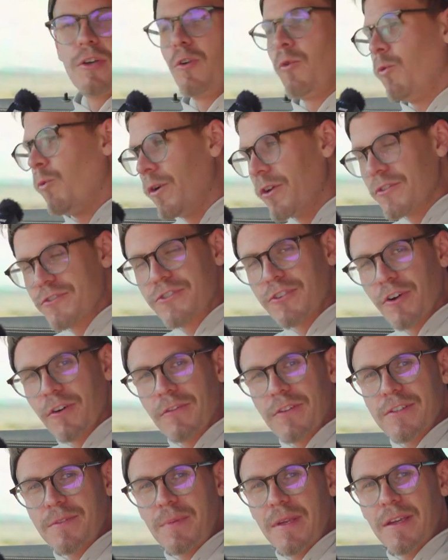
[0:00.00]
Will
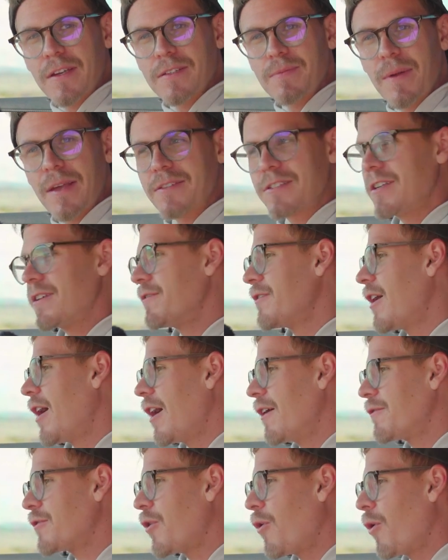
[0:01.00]
service be expensive?
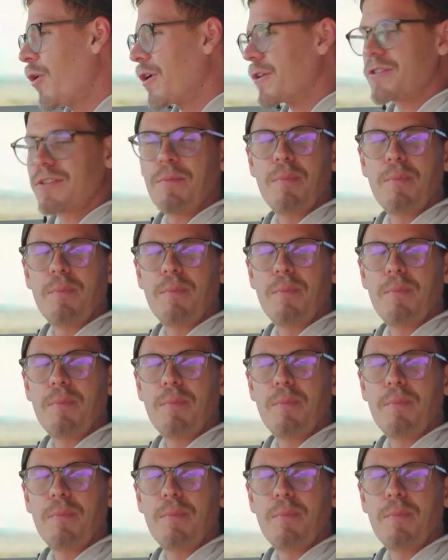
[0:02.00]
Of course,